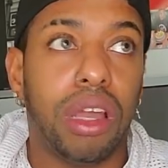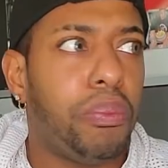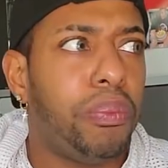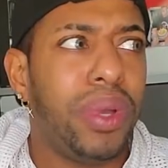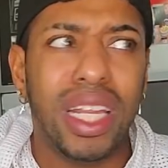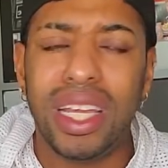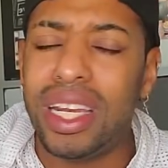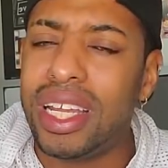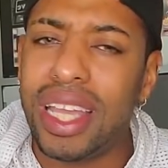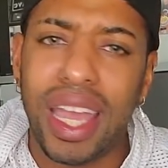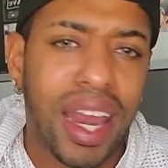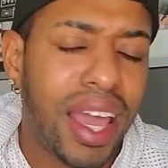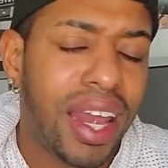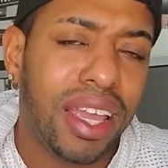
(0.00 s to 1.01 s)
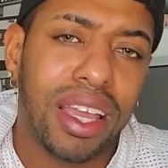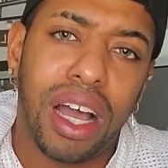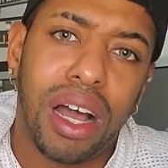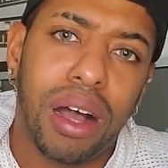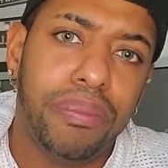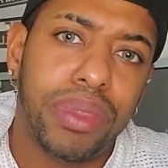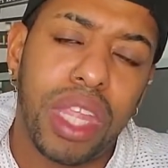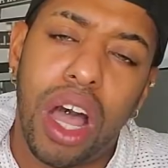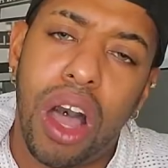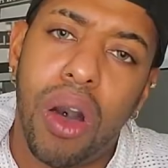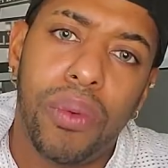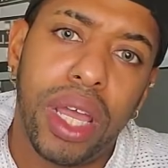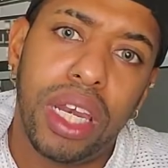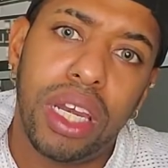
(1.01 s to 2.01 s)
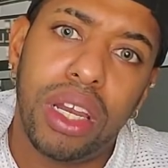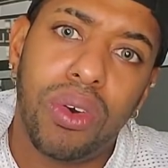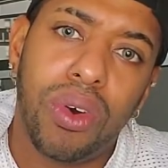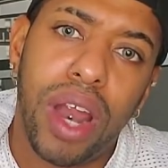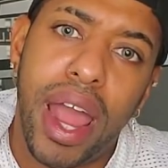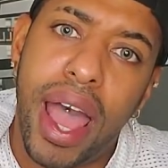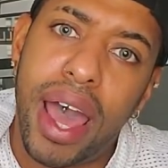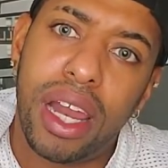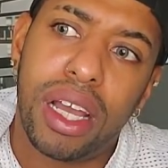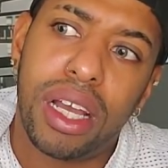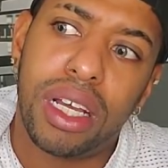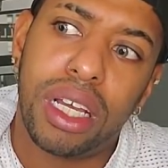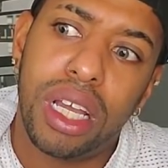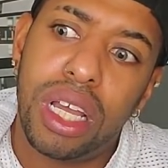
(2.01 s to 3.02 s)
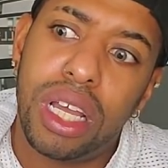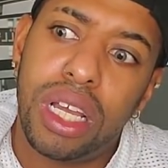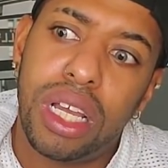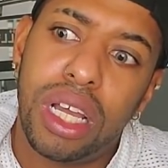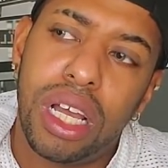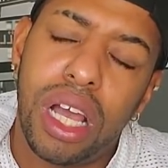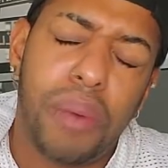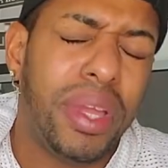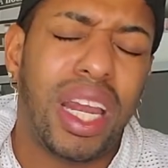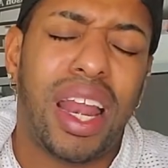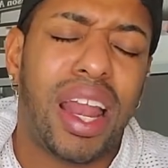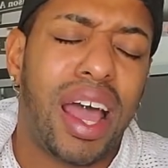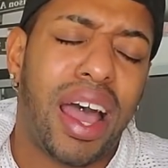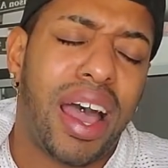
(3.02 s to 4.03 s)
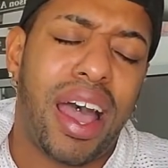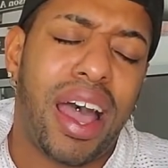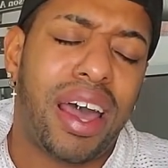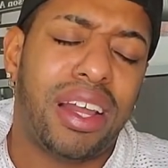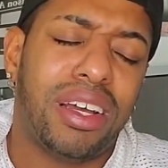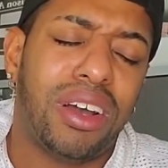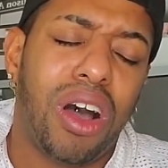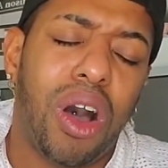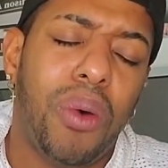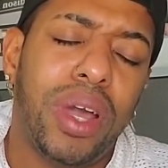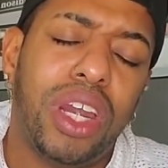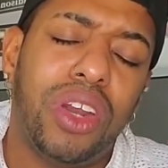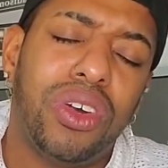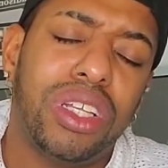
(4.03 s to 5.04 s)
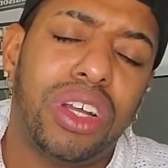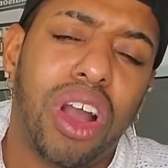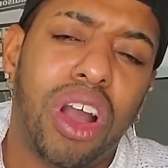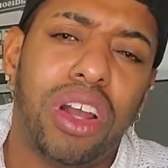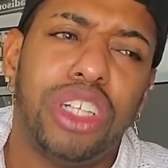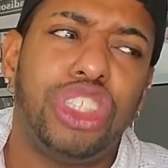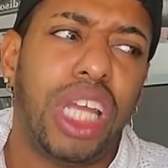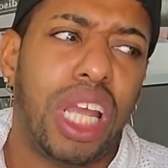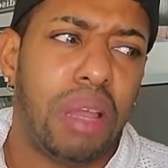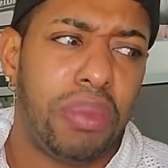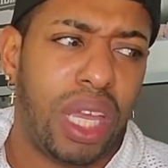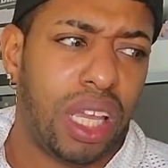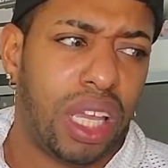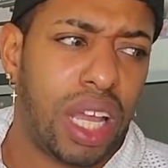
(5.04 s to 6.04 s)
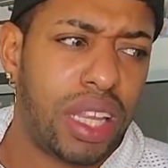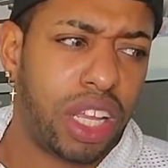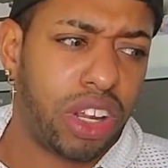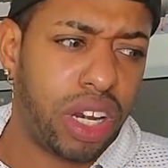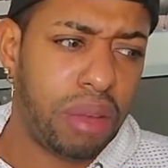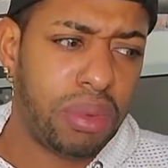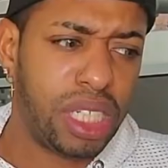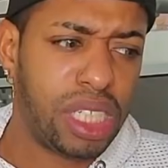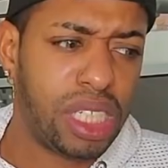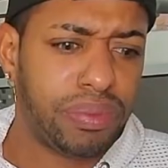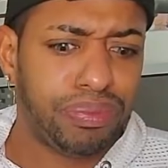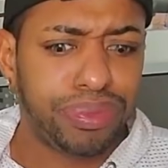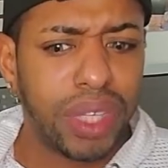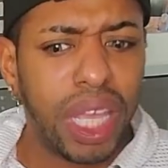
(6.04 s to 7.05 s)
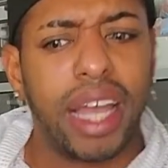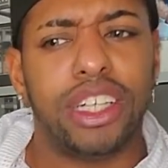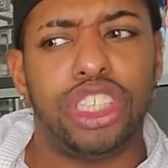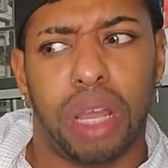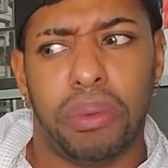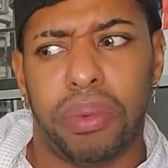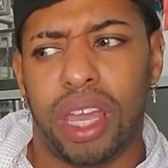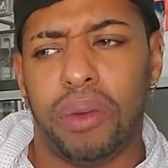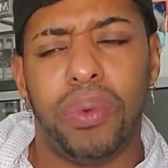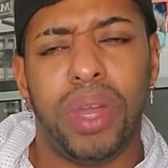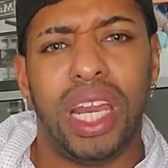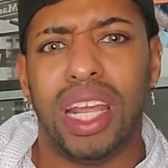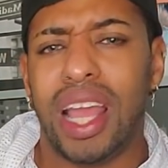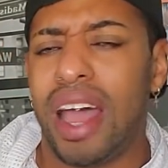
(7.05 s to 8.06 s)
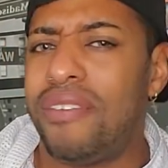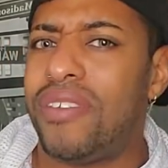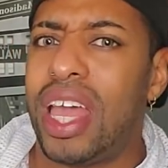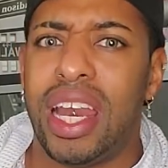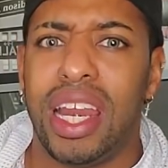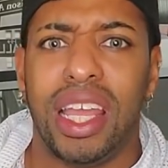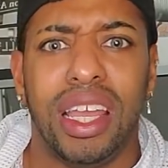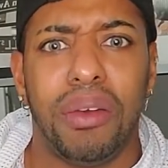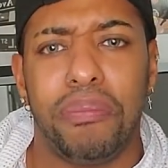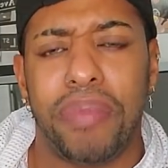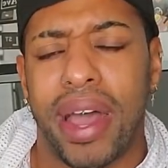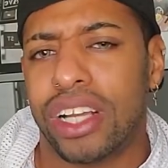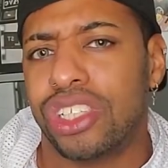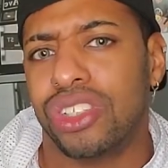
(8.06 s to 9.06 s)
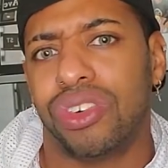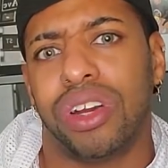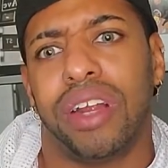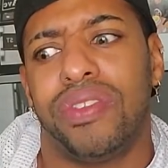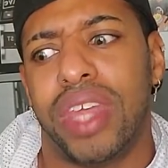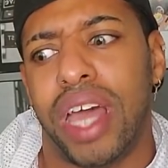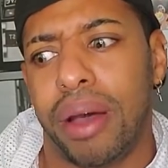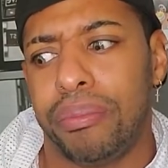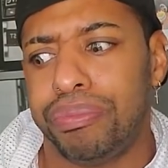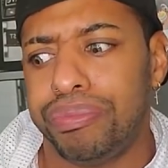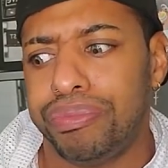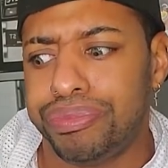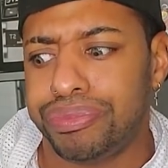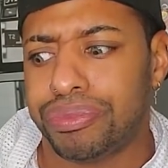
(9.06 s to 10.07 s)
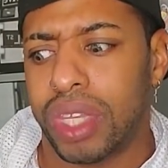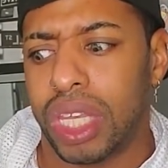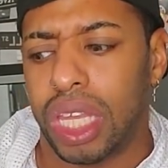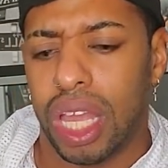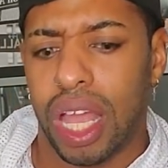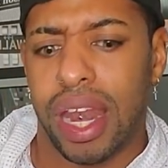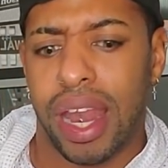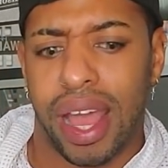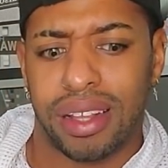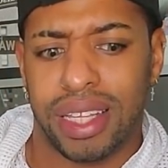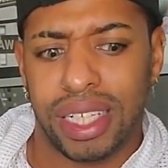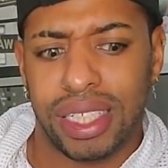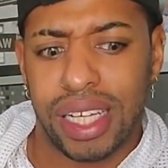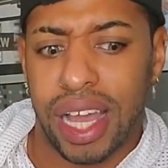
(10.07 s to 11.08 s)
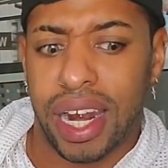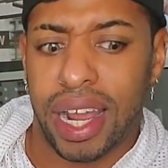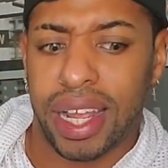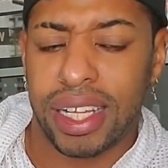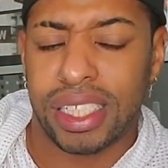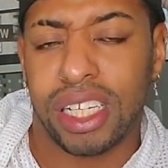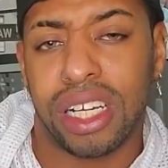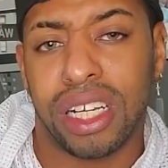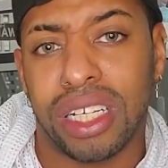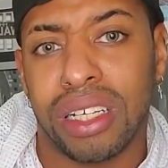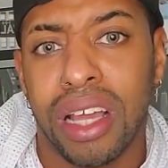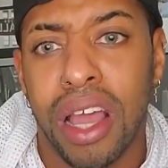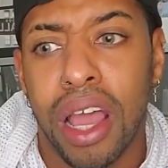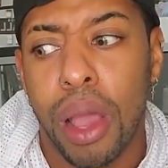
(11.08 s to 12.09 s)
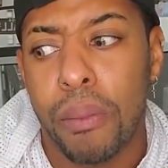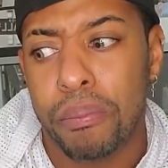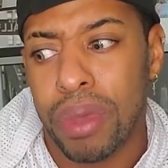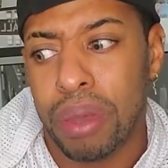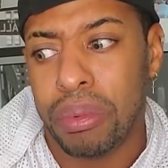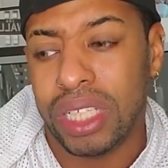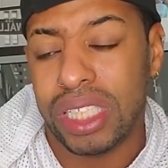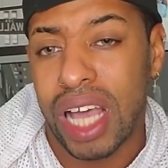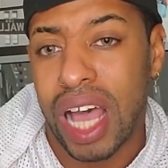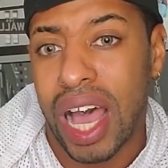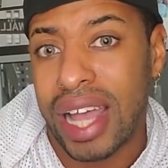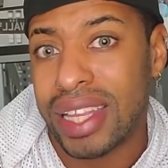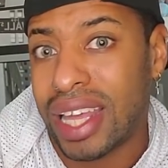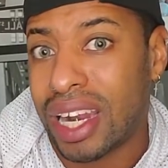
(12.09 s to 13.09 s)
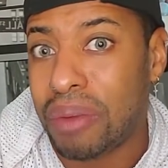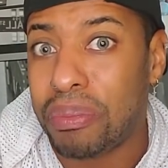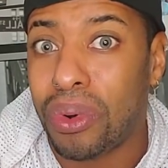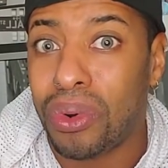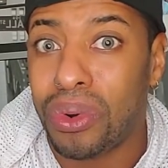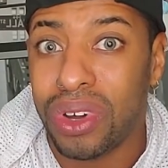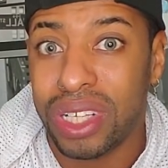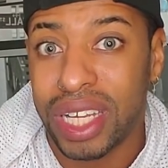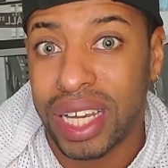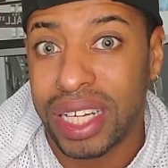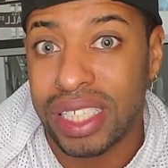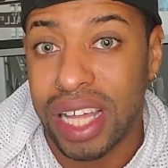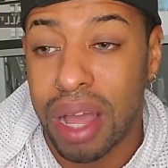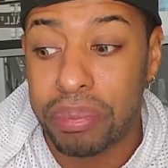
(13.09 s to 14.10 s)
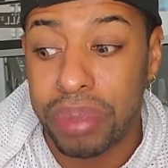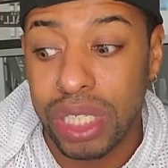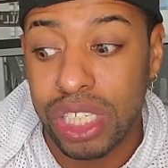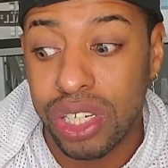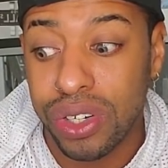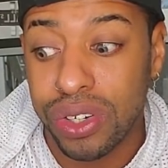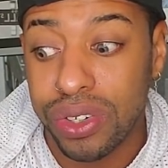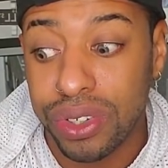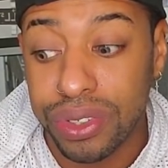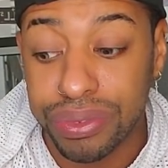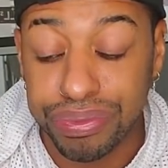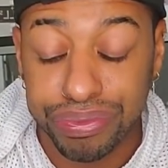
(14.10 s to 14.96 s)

We didn't get any Owen or Hannah. I mean, not Hannah, Owen or the guard, Jamie, I think her name is. Yeah, Jamie. We didn't have any backstory of them and how they died. I guess they're going to maybe tie that up all next episode.